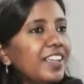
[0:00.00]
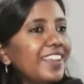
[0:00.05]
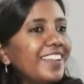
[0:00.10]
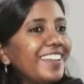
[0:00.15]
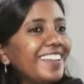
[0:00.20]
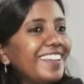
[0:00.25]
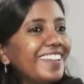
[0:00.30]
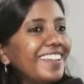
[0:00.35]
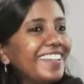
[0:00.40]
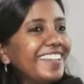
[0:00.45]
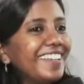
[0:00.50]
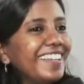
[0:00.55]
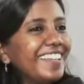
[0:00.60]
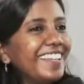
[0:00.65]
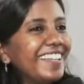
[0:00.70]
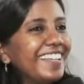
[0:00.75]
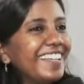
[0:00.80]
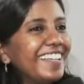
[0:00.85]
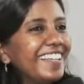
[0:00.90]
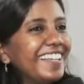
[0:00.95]

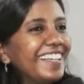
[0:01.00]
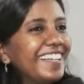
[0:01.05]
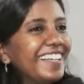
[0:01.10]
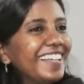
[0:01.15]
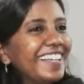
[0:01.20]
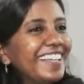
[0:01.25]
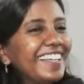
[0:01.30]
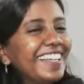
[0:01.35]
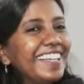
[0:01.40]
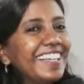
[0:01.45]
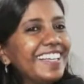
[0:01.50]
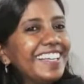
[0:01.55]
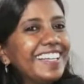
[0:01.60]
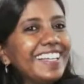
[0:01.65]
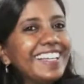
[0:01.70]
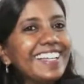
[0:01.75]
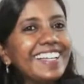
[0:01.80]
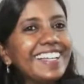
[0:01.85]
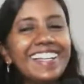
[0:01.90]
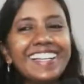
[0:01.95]

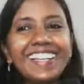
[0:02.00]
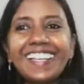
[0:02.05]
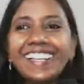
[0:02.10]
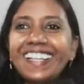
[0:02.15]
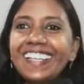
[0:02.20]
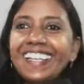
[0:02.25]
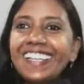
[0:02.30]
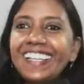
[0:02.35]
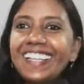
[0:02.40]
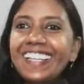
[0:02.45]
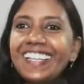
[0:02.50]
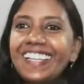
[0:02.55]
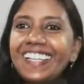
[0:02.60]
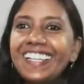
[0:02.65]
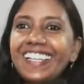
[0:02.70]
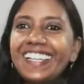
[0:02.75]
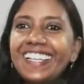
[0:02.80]
(silence)